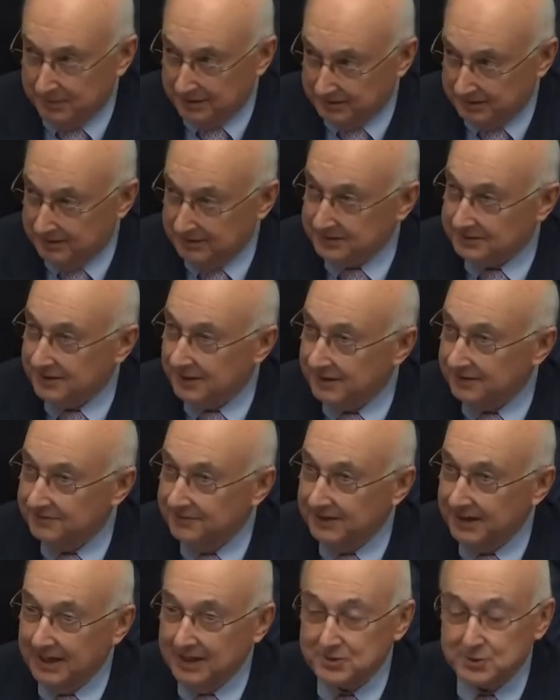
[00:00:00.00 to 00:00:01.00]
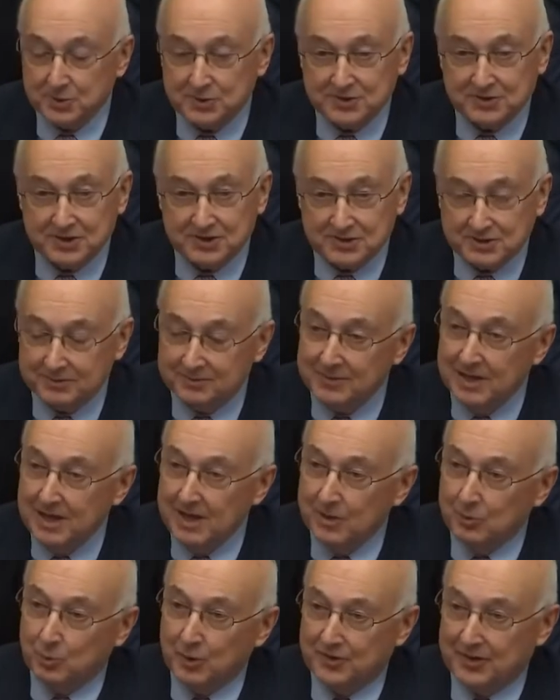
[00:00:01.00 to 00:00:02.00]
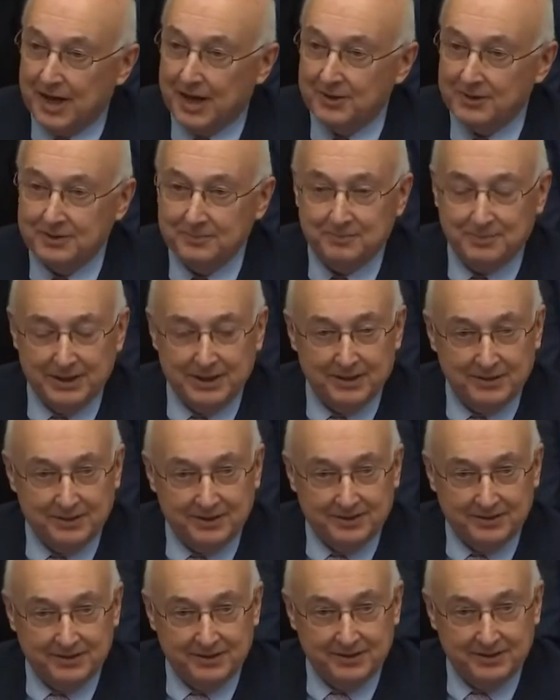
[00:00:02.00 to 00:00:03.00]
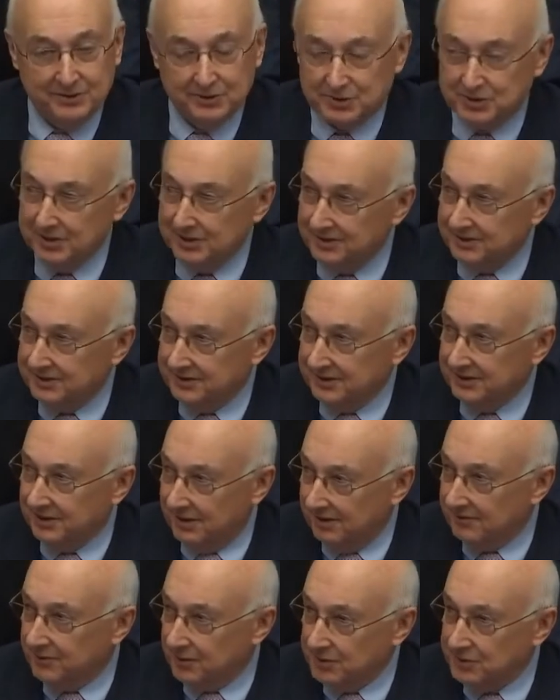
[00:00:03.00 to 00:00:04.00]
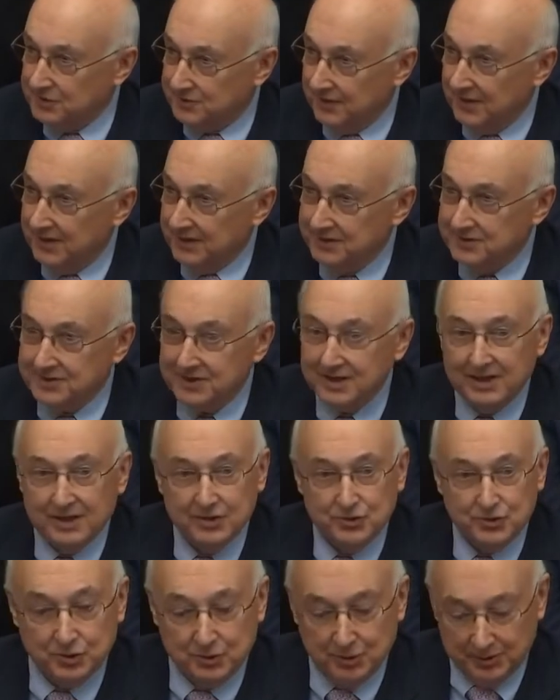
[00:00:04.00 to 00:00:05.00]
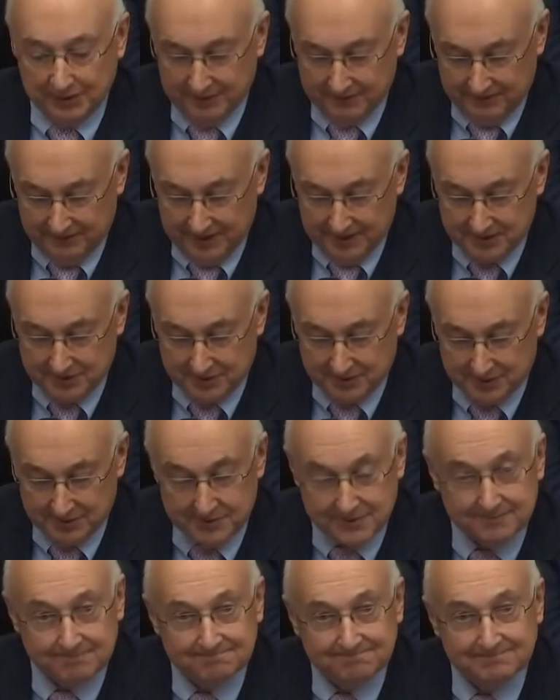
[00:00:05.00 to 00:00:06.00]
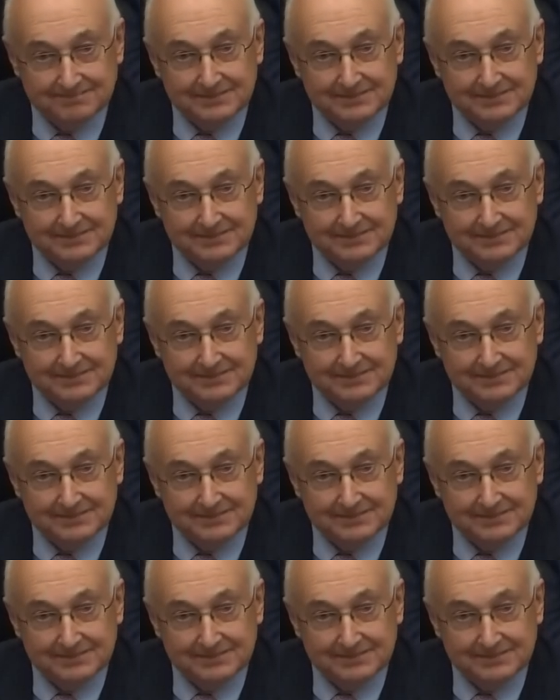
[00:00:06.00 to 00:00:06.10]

but the entire financial system without impairing the utility of those funds to investors.